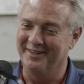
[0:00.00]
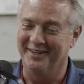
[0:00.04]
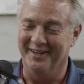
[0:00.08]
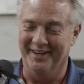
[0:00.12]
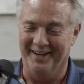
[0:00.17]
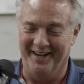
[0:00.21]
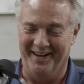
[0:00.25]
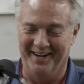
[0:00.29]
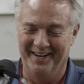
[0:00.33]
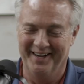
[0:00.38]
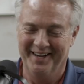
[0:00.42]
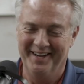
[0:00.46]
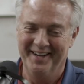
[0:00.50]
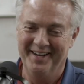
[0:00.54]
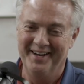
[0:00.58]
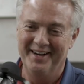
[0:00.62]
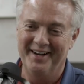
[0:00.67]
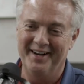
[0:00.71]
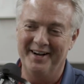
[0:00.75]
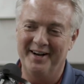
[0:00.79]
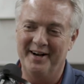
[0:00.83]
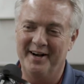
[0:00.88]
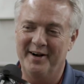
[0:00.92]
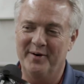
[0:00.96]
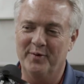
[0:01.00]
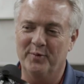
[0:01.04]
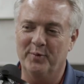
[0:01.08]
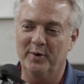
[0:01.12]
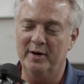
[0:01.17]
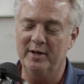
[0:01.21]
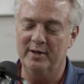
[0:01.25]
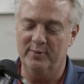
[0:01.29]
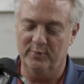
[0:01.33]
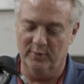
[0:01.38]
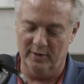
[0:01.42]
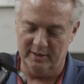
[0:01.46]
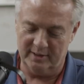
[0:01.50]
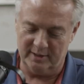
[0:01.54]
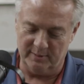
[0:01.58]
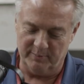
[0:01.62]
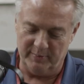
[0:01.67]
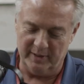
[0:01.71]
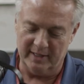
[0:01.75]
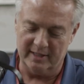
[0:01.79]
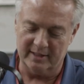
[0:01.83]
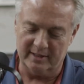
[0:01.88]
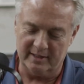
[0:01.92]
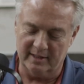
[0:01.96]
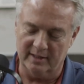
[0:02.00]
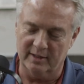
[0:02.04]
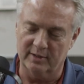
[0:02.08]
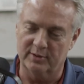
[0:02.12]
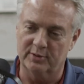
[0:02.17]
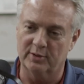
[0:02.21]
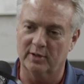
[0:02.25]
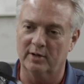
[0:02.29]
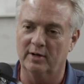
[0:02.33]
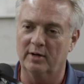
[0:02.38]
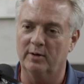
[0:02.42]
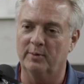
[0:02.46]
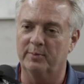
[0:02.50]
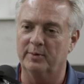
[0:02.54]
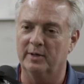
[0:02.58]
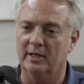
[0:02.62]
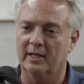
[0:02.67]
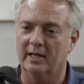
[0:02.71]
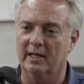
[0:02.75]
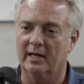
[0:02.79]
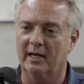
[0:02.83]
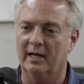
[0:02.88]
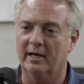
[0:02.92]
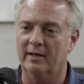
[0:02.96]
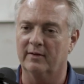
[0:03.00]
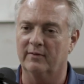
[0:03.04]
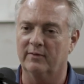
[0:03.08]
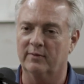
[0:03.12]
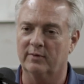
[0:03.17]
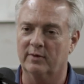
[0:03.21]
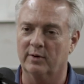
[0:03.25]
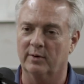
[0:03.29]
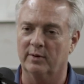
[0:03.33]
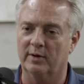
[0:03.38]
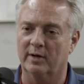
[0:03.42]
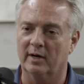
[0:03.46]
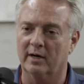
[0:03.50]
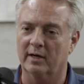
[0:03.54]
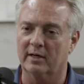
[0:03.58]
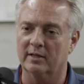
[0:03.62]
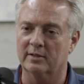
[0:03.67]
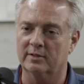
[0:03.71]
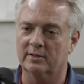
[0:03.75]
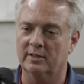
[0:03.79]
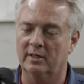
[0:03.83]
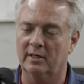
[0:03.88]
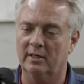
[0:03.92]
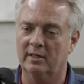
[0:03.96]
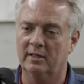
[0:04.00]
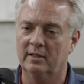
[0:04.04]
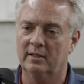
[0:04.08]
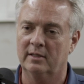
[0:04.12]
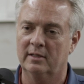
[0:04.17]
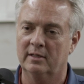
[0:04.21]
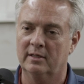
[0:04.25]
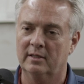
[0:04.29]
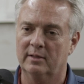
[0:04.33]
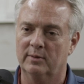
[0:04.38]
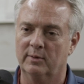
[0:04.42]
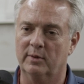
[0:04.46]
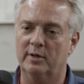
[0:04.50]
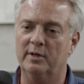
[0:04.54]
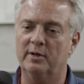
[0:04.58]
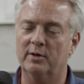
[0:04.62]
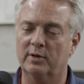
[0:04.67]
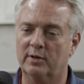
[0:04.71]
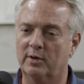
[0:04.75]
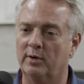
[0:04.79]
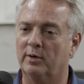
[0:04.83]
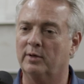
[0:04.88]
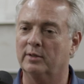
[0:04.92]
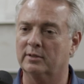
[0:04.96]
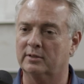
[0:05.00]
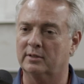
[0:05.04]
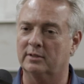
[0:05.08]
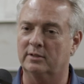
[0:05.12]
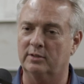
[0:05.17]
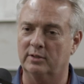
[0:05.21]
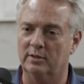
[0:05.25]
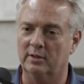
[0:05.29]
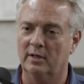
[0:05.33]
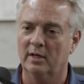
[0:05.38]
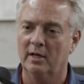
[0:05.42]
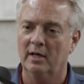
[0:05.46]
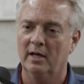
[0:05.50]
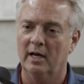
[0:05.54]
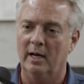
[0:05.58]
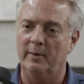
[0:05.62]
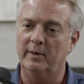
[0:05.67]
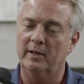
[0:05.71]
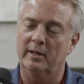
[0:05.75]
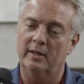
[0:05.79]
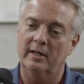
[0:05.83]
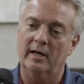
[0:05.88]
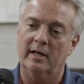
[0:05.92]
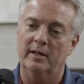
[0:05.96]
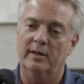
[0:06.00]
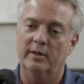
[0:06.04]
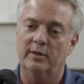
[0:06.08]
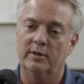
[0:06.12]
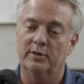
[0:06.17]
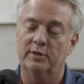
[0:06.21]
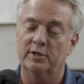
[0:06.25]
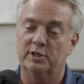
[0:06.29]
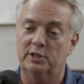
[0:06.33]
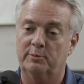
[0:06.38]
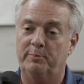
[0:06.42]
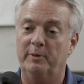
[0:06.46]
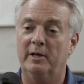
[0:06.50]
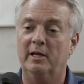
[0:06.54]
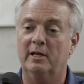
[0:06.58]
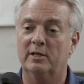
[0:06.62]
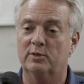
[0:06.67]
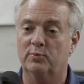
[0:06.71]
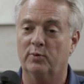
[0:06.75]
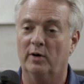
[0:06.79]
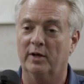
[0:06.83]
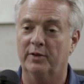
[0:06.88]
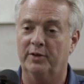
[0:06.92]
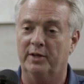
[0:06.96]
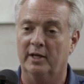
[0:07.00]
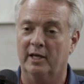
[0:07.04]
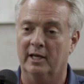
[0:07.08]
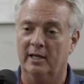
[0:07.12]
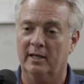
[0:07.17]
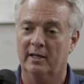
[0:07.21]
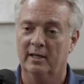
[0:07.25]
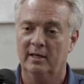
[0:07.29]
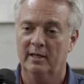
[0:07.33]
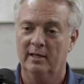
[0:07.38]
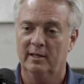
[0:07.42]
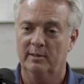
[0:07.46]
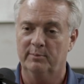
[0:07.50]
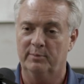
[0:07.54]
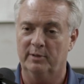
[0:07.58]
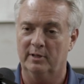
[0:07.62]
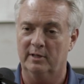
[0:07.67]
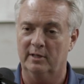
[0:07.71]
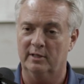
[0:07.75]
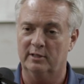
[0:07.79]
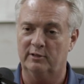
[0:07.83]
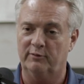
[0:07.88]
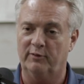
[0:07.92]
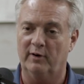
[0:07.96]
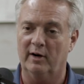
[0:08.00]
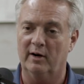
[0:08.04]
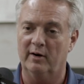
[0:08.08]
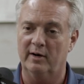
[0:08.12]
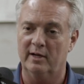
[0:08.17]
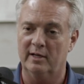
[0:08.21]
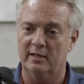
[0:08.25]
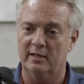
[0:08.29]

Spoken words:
Yeah. What's the biggest thing you're hoping to get out of going to Arkansas? What are your goals that you? I mean, the speed is one thing, but as far